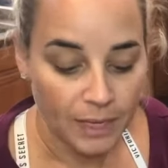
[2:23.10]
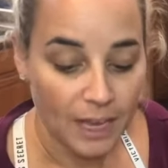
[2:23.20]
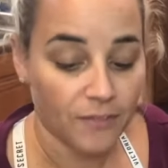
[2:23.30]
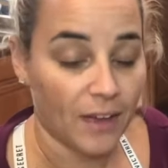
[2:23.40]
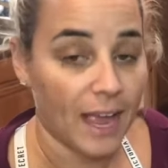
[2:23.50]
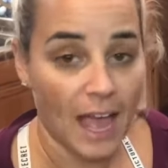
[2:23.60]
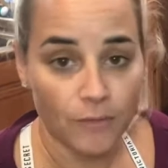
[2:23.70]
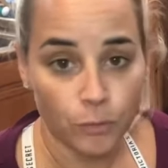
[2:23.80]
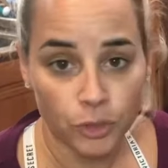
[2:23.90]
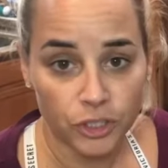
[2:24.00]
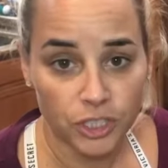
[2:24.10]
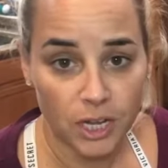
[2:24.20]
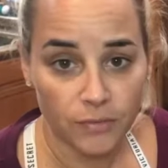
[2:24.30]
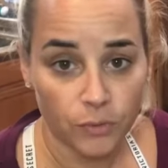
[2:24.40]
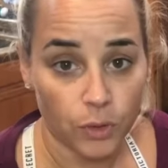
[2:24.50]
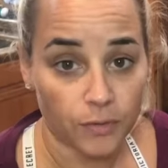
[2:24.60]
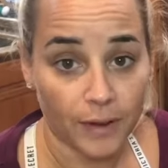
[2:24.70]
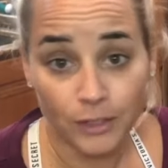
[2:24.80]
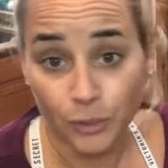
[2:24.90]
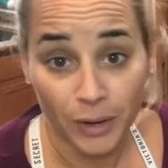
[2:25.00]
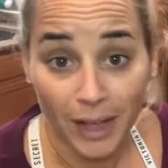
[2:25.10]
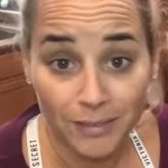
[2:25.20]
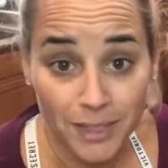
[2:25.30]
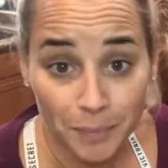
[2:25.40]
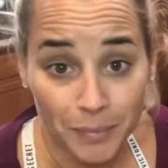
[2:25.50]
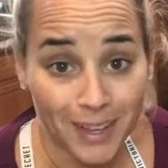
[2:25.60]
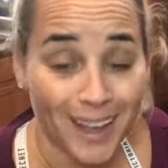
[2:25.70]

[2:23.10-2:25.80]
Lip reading: If I have more stuff or if I don't have something,